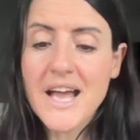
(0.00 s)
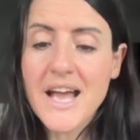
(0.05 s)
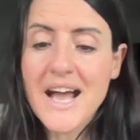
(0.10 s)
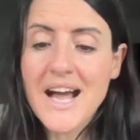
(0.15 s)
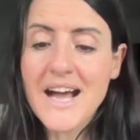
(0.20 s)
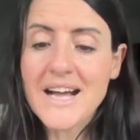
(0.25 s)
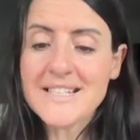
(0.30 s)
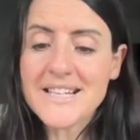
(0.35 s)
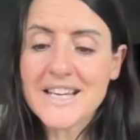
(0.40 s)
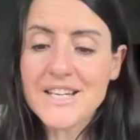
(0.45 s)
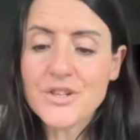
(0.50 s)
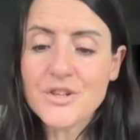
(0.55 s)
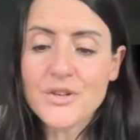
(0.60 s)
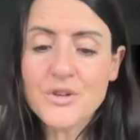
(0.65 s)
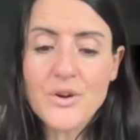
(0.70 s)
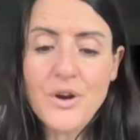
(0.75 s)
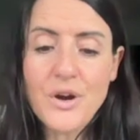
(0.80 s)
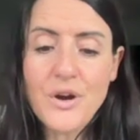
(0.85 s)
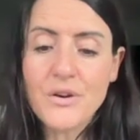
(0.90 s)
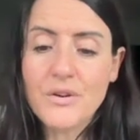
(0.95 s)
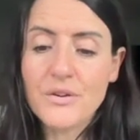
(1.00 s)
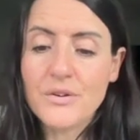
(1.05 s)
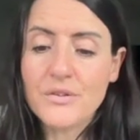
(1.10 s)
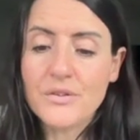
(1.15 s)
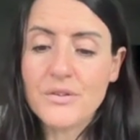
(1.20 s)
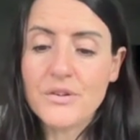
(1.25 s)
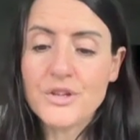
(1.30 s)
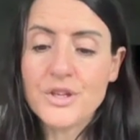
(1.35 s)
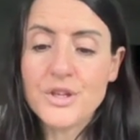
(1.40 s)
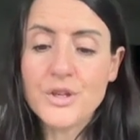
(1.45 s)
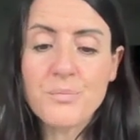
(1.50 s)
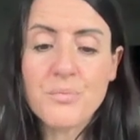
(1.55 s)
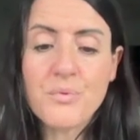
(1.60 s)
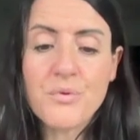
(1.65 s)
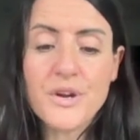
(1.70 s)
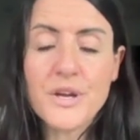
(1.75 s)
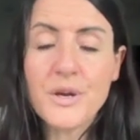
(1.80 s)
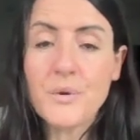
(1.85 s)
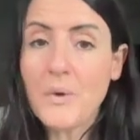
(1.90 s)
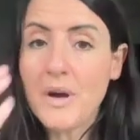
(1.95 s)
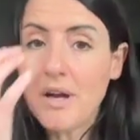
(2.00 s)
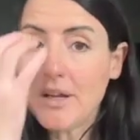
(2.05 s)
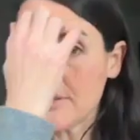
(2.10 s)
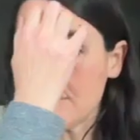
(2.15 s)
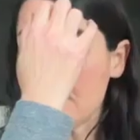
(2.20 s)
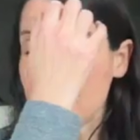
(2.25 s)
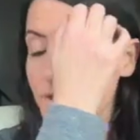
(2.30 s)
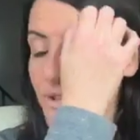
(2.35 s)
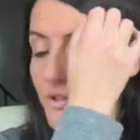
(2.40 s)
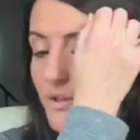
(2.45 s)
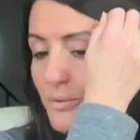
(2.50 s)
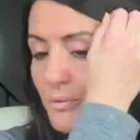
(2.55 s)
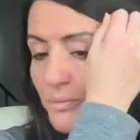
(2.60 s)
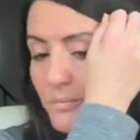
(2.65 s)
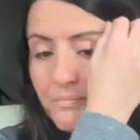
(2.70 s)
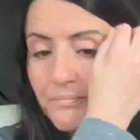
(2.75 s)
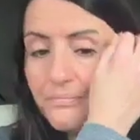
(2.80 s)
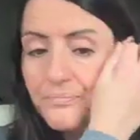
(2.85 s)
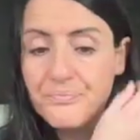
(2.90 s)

and I know you pretty well too.